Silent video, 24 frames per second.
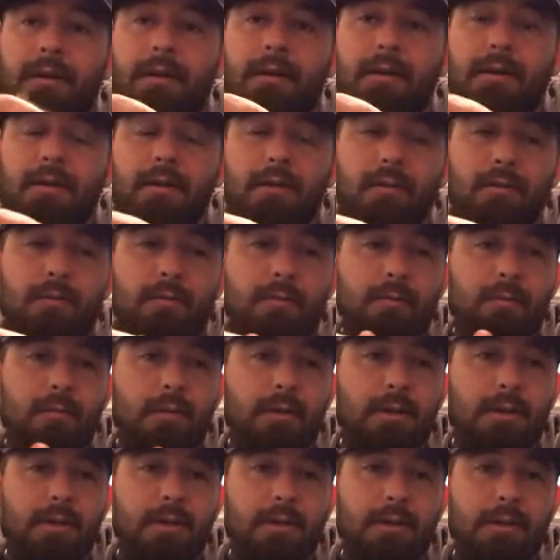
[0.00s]
I got
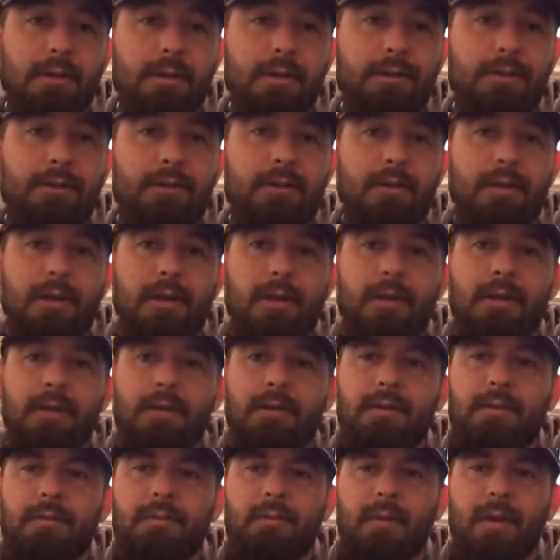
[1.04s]
home
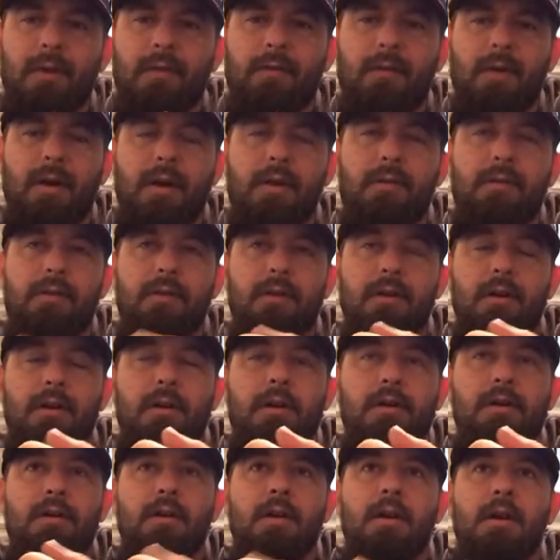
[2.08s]
yesterday about 5
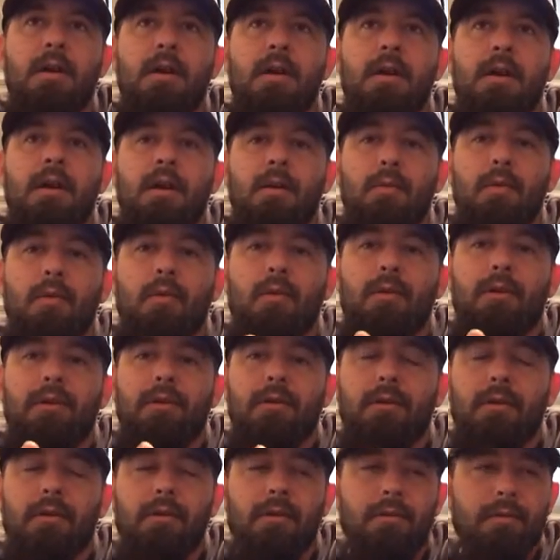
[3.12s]
o'clock. Been
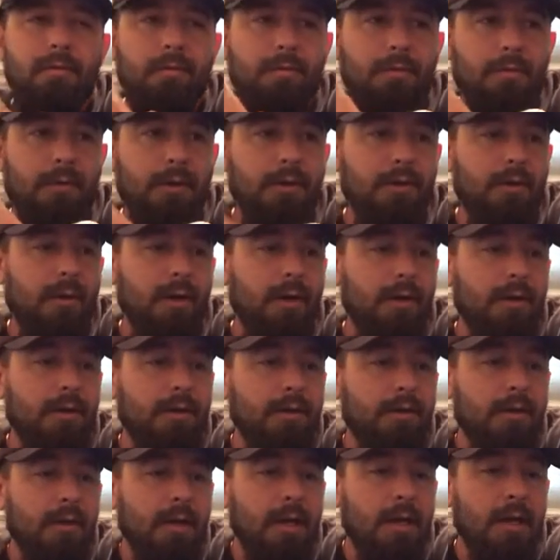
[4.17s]
working on my
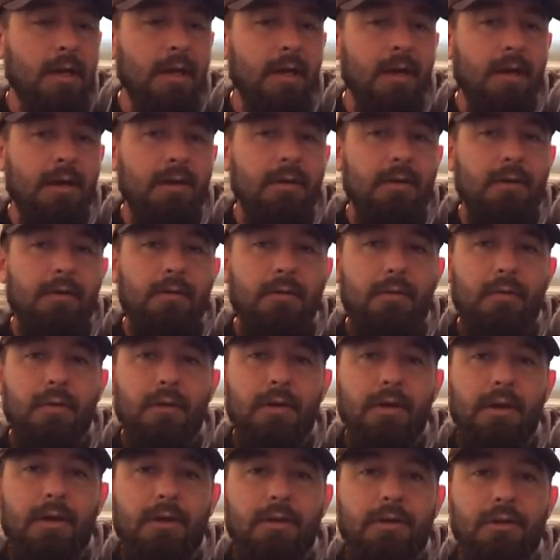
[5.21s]
dryer. Had to go and
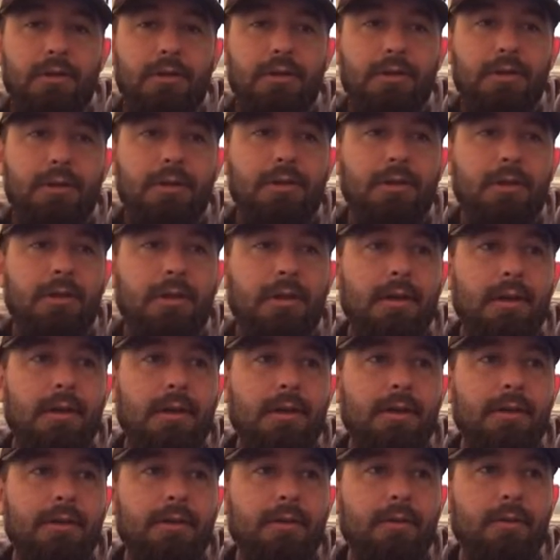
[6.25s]
put out a shit ton of
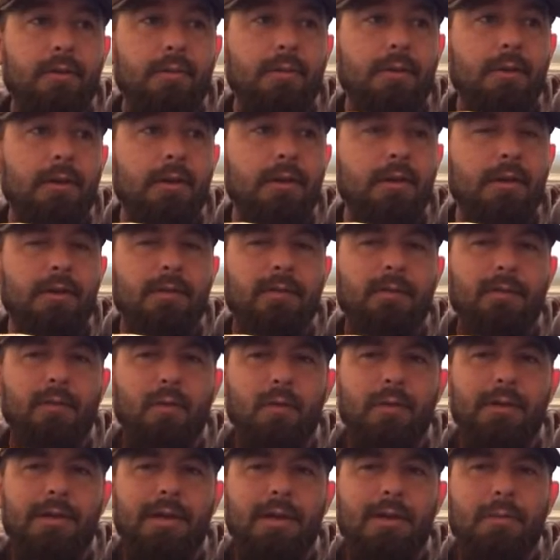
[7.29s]
hay. I think we put out like
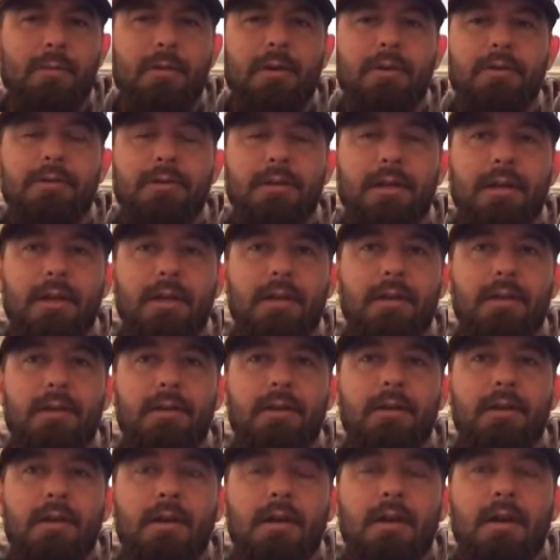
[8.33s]
48 bales of
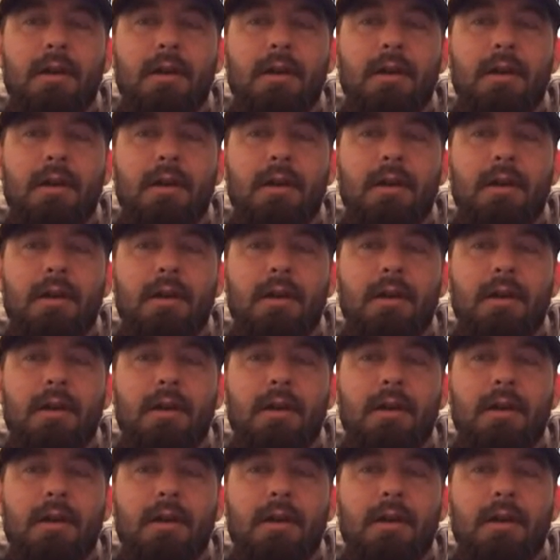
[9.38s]
hay